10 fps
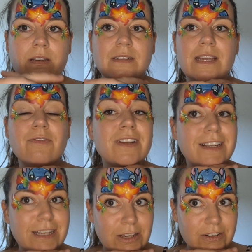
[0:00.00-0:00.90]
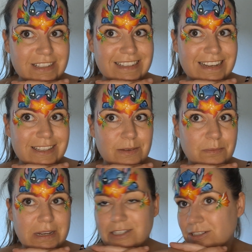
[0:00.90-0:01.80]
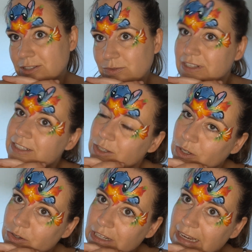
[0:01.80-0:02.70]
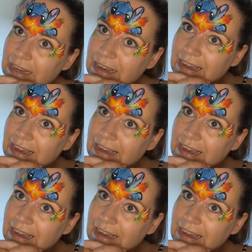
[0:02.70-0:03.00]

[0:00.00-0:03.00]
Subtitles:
definitely going to take some pictures of this cutie